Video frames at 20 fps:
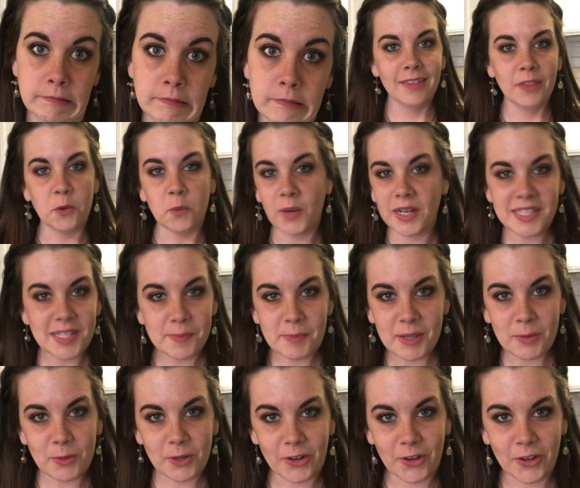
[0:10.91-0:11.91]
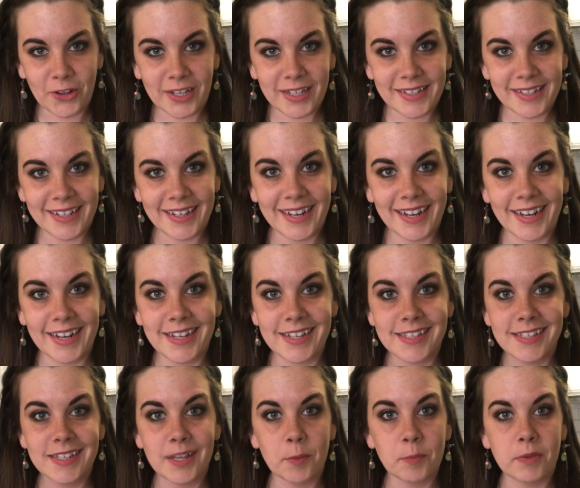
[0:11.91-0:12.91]
The recipe we're cooking today is
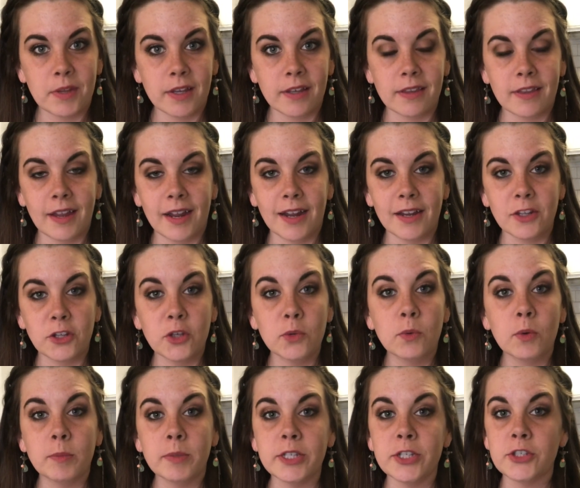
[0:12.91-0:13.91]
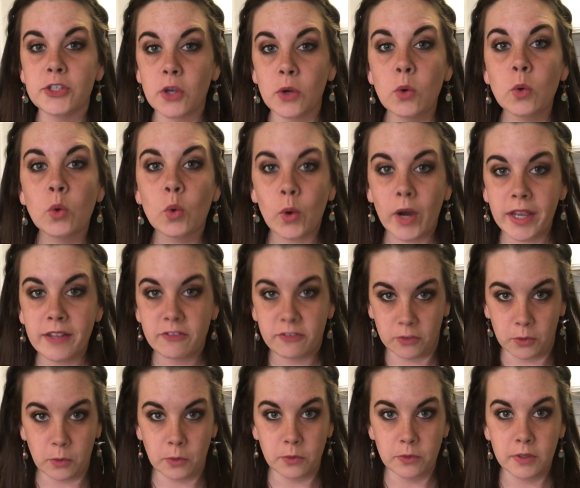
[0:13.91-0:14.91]
something that you will be so
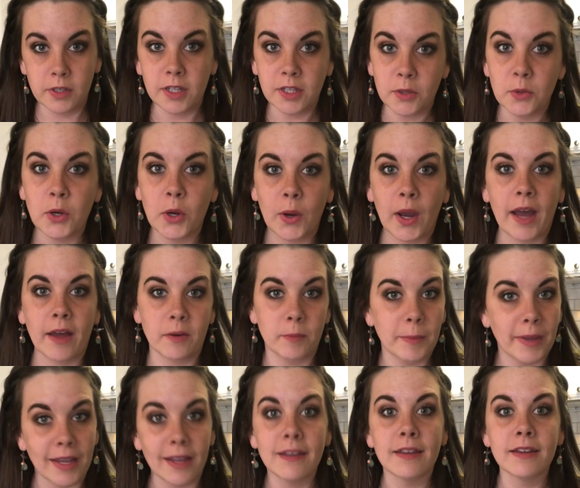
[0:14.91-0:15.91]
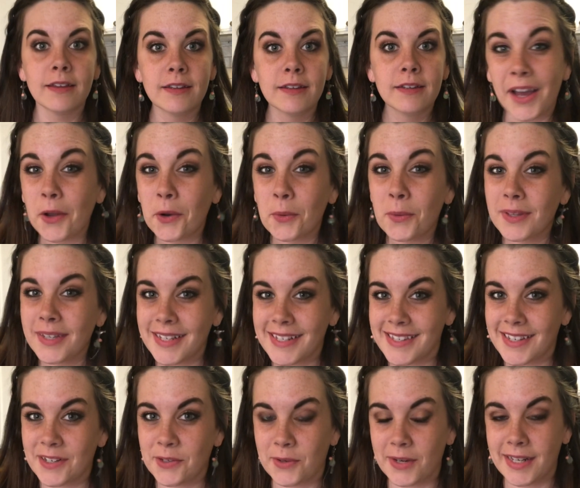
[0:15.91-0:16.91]
grateful that you know how to make. Not only is
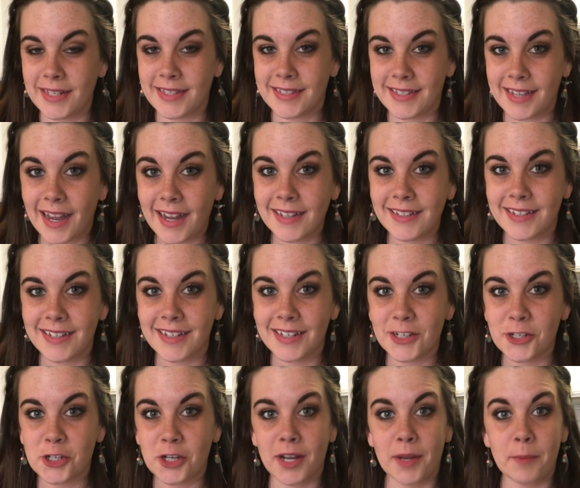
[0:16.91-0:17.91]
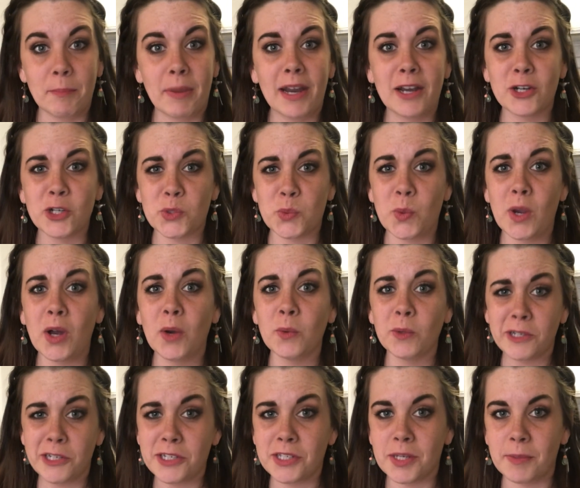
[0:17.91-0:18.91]
it a great side dish and pairs well with
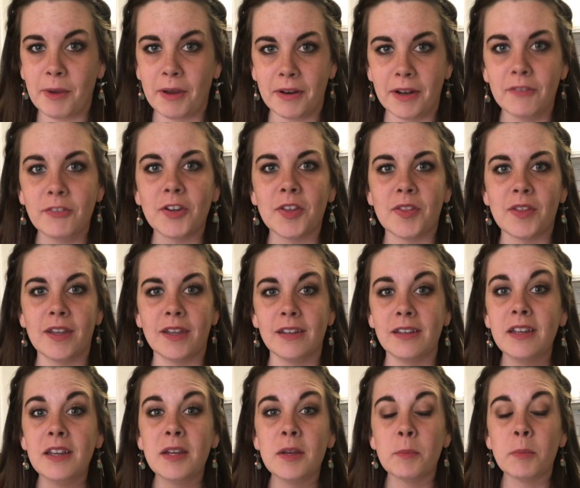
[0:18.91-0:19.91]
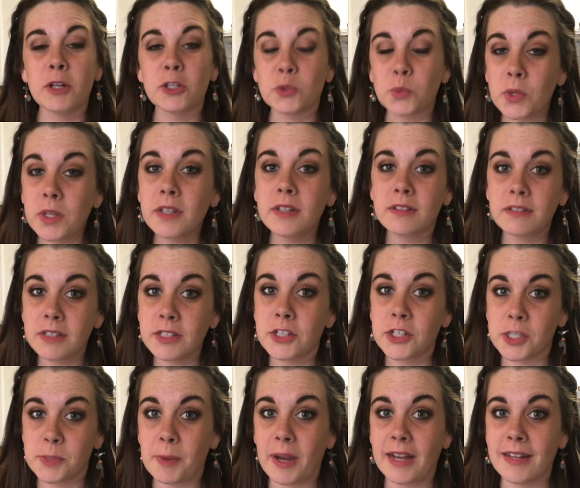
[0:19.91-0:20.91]
just about everything, but it's really delicious
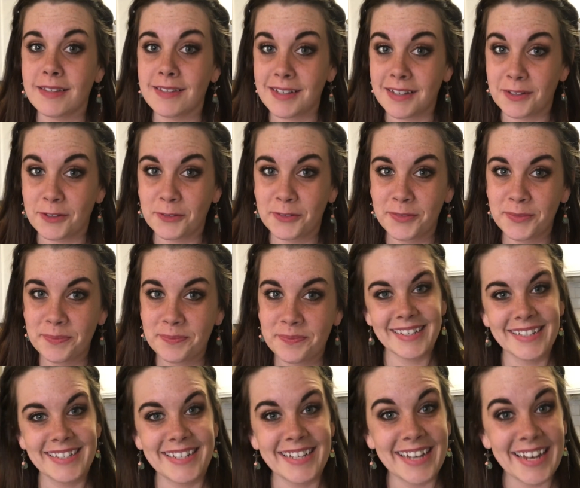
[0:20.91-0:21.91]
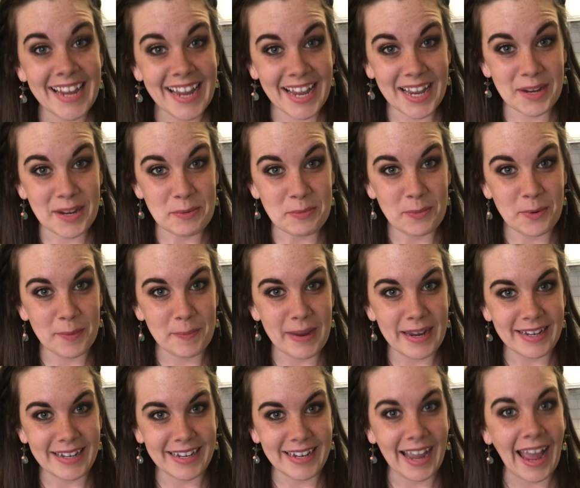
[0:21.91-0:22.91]
by itself. Today we're
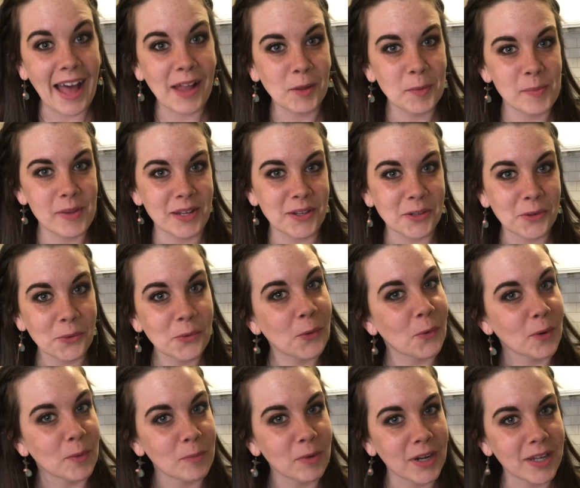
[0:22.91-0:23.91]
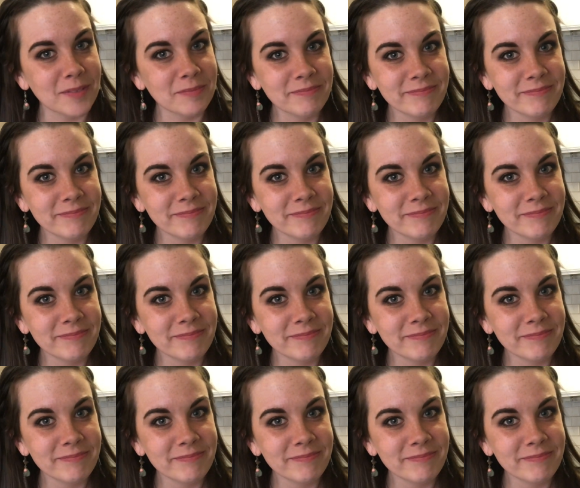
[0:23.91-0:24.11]
making jalapeno cornbread.